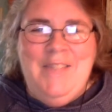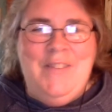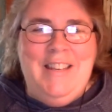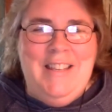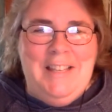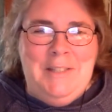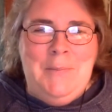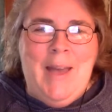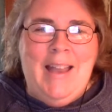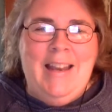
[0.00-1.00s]
a
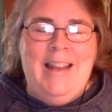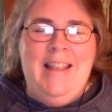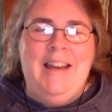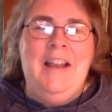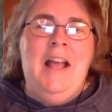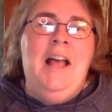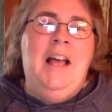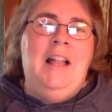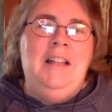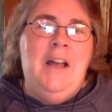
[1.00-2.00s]
yeast packet in there.
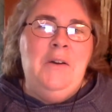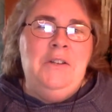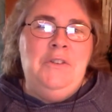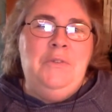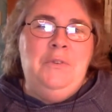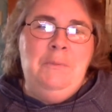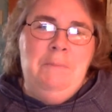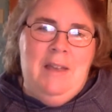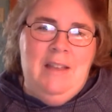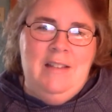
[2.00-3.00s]
Allow it to
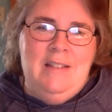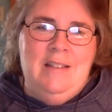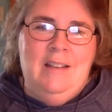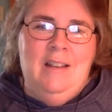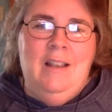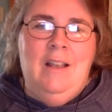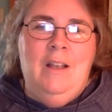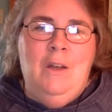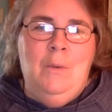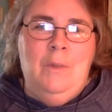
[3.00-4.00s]
ferment
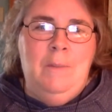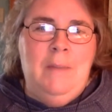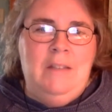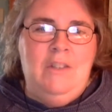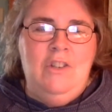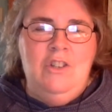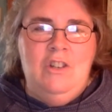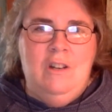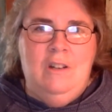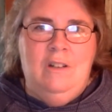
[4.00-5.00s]
with a mason
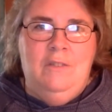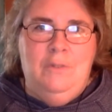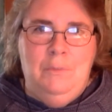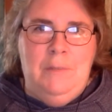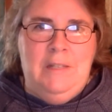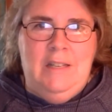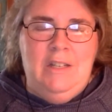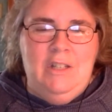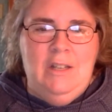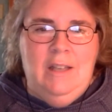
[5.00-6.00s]
jar
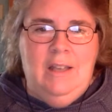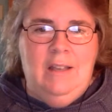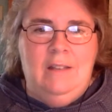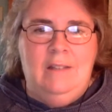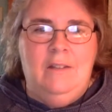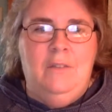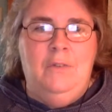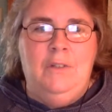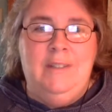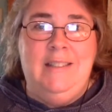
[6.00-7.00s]
fermentation kit
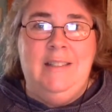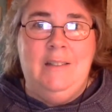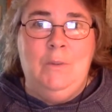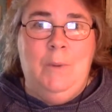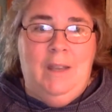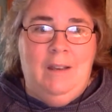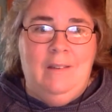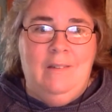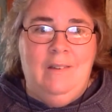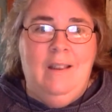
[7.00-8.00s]
for 6
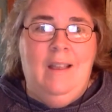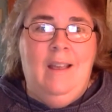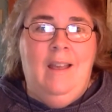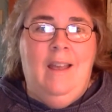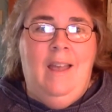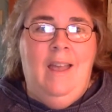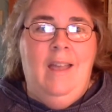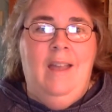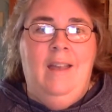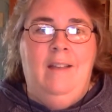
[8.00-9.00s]
weeks.
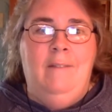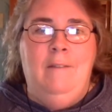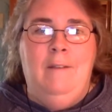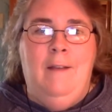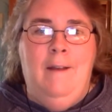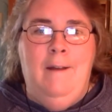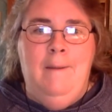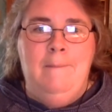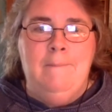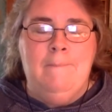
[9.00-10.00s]
And
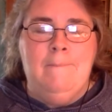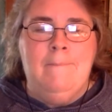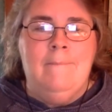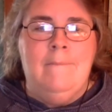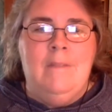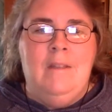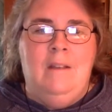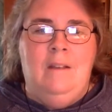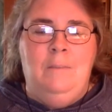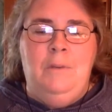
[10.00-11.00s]
put
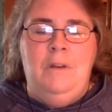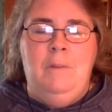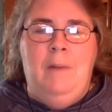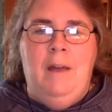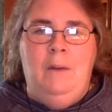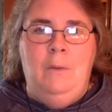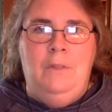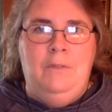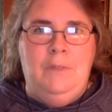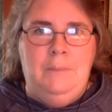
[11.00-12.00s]
it in a bottle with
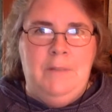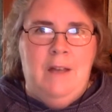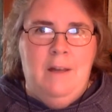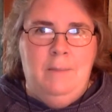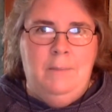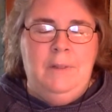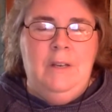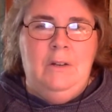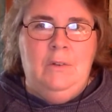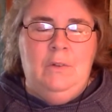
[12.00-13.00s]
the flip top,
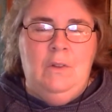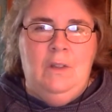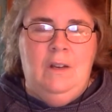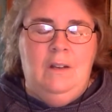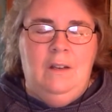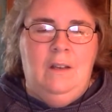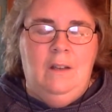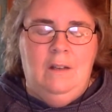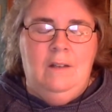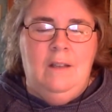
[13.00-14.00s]
so that
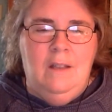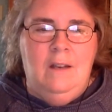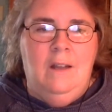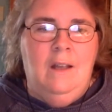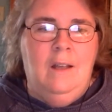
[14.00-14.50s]
it can